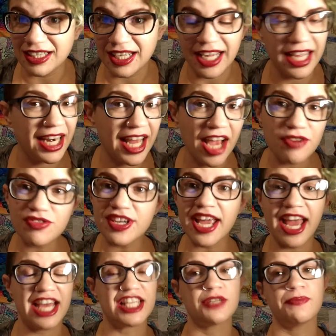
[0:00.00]
in every
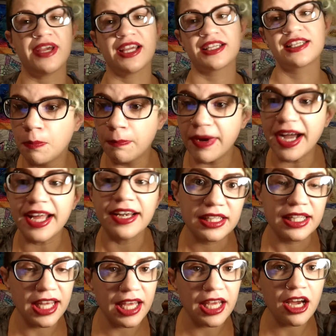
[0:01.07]
aspect. But
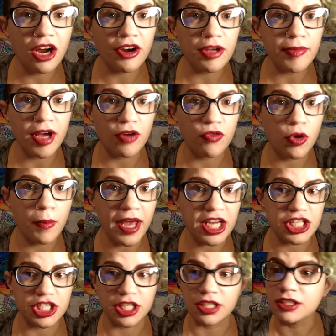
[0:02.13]
Chiari
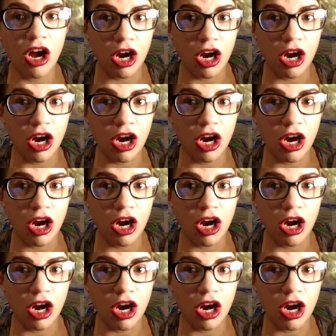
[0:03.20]
malformation